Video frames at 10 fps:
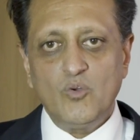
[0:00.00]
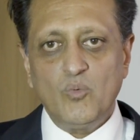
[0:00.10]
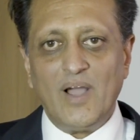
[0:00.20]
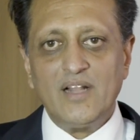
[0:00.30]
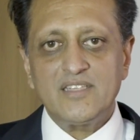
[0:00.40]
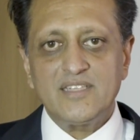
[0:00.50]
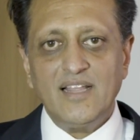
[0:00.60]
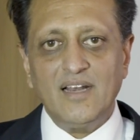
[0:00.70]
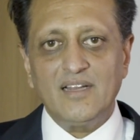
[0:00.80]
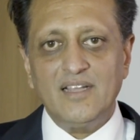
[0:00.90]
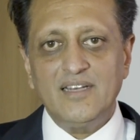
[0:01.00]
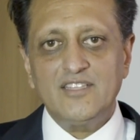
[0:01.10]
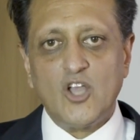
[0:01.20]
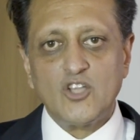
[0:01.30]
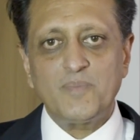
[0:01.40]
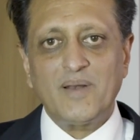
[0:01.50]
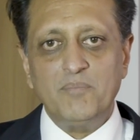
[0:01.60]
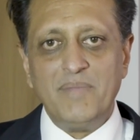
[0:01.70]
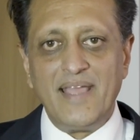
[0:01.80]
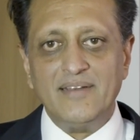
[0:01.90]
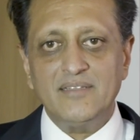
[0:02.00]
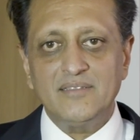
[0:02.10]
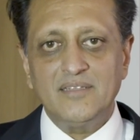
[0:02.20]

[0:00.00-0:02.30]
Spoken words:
while still in his hospital bed.